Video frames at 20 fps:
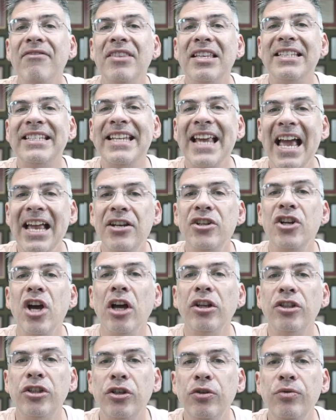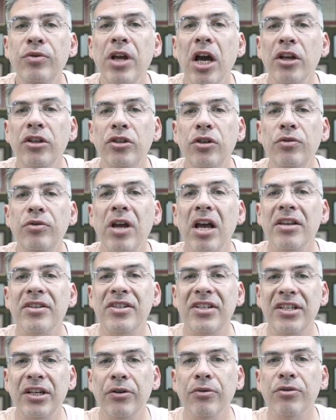the ten dot two dot two dot
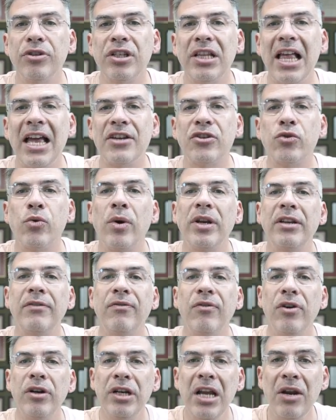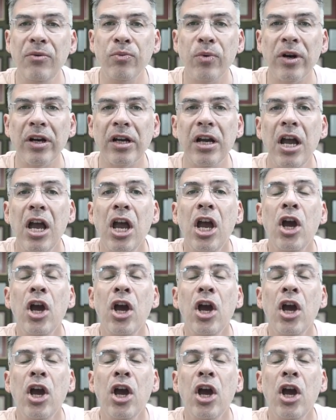zero slash twenty-four network,